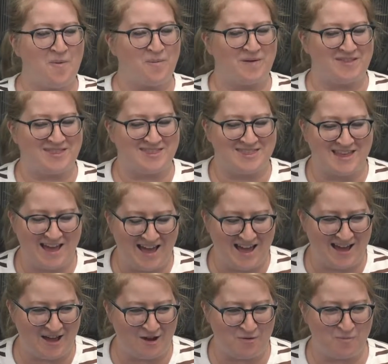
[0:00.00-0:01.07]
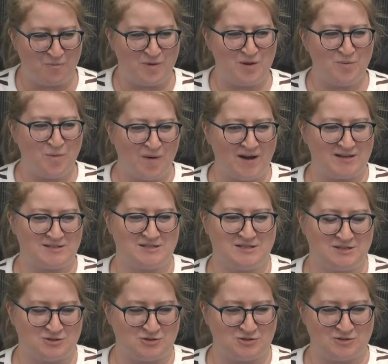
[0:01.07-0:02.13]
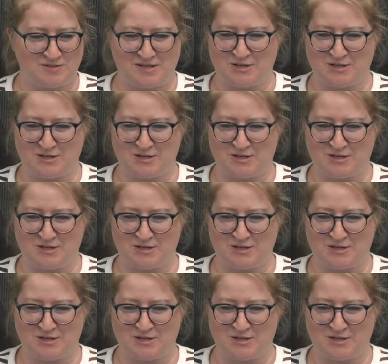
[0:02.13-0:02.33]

With that, we want to introduce